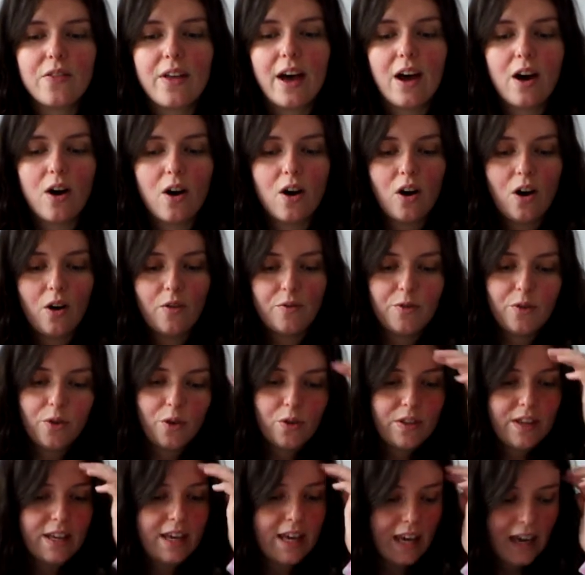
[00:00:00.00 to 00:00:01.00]
that are
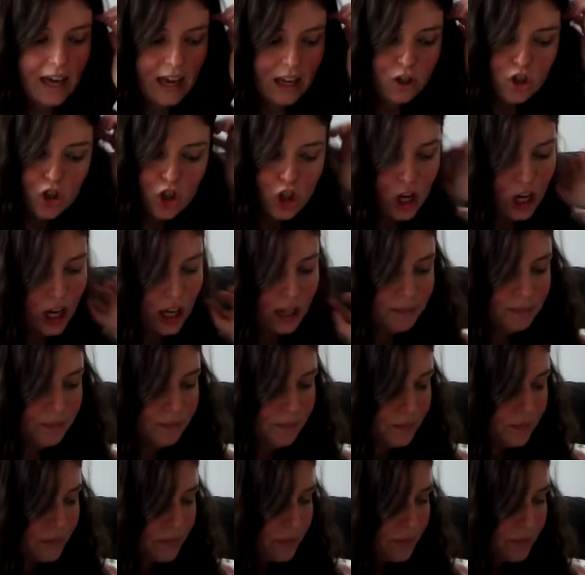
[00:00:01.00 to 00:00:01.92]
for the kitchen,